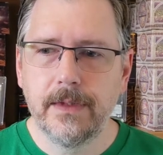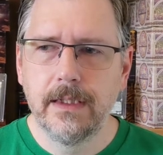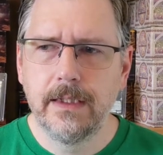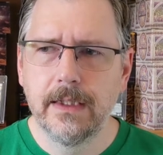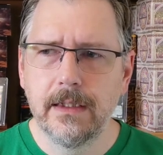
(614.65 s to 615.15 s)

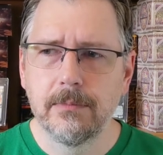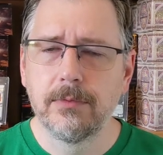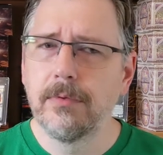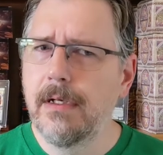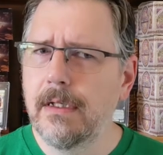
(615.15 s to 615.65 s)
and I'm
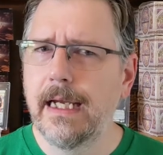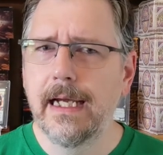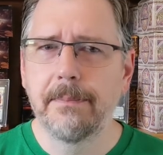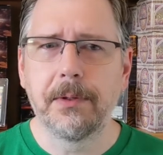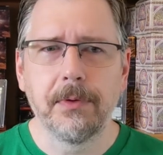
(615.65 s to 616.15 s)
really
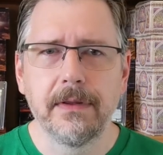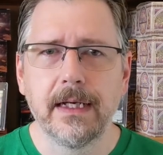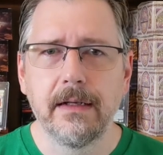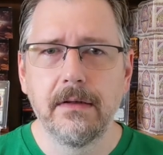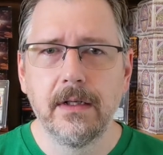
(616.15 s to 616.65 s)
happy with
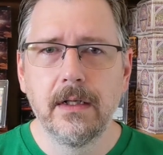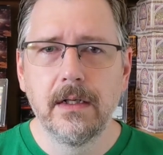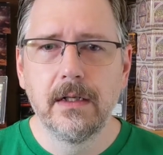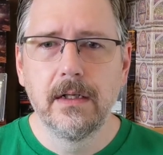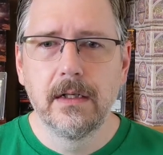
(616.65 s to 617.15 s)
that
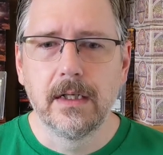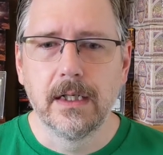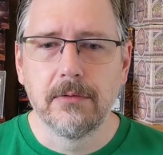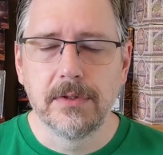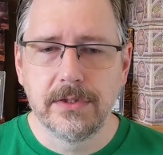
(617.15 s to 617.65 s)

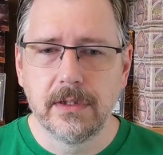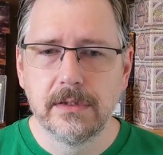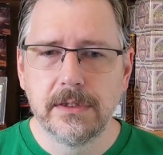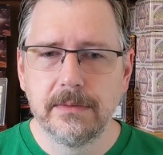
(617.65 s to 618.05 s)
result.